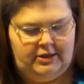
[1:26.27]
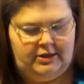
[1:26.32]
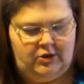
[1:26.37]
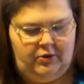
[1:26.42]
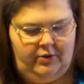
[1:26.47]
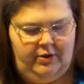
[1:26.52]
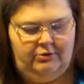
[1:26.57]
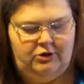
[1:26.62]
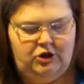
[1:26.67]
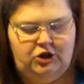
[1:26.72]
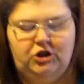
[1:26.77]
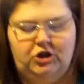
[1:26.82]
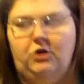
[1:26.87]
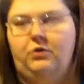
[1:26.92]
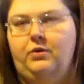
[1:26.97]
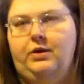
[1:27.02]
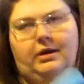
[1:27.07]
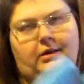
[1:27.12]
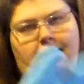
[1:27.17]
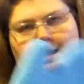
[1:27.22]
so he was
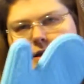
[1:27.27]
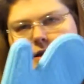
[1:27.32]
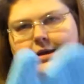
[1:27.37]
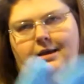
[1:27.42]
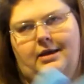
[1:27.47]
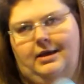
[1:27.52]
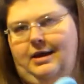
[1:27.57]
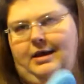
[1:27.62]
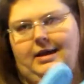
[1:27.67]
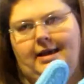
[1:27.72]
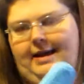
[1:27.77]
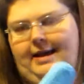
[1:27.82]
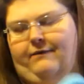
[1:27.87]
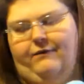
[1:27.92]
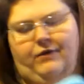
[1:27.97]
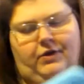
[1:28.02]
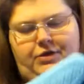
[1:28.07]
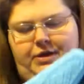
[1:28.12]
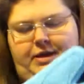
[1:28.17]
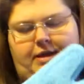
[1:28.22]
joking, like, he can't
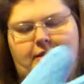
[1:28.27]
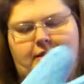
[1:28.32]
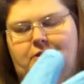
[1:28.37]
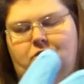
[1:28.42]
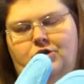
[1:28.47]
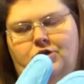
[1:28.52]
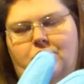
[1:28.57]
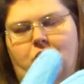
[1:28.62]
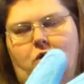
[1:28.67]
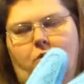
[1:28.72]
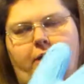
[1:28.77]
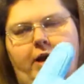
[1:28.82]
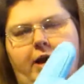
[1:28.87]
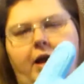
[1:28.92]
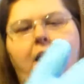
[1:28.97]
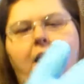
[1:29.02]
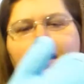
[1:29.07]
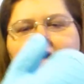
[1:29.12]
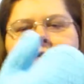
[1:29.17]
fit these. There's no way.